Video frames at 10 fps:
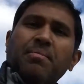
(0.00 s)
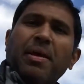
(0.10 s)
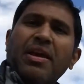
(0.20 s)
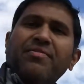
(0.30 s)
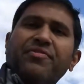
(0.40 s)

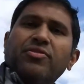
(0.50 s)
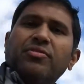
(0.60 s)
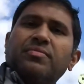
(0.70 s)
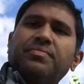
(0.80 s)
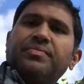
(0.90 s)

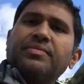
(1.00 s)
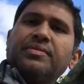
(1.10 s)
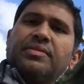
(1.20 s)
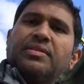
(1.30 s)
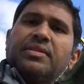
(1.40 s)
painful,
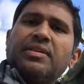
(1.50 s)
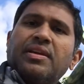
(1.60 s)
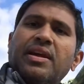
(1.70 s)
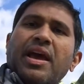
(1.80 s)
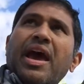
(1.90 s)

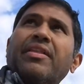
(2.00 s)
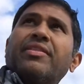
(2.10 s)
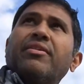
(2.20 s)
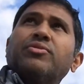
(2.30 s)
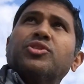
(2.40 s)

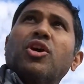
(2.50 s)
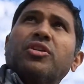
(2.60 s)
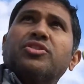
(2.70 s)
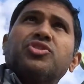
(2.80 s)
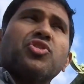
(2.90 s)
and there was a lot
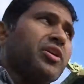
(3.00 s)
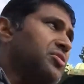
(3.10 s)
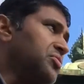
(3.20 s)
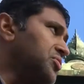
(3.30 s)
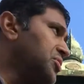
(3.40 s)
of
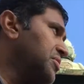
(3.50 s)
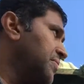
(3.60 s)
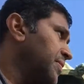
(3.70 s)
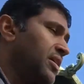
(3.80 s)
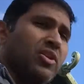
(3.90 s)
struggles,
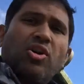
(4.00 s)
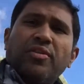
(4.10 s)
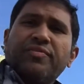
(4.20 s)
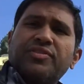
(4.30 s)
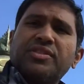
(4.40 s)
a lot
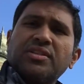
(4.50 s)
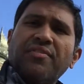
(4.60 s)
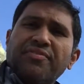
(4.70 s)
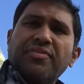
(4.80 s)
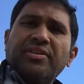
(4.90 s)
of
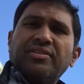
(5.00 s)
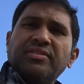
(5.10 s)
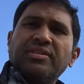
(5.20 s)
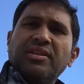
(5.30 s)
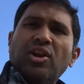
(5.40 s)
suffering,
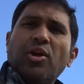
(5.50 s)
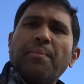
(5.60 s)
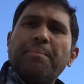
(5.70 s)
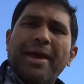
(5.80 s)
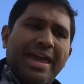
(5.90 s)
a lot
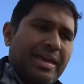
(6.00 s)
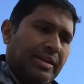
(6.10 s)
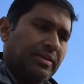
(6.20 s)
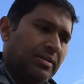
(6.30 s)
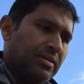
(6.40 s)
of
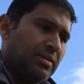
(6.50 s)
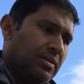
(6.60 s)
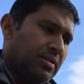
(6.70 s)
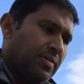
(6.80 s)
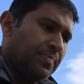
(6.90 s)
pain,
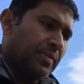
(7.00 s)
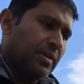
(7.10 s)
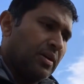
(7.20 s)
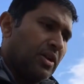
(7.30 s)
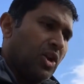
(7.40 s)

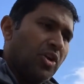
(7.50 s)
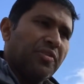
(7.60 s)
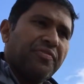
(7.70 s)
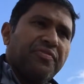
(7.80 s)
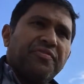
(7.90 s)
a lot
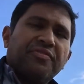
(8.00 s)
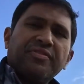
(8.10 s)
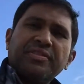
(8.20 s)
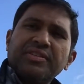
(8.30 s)
of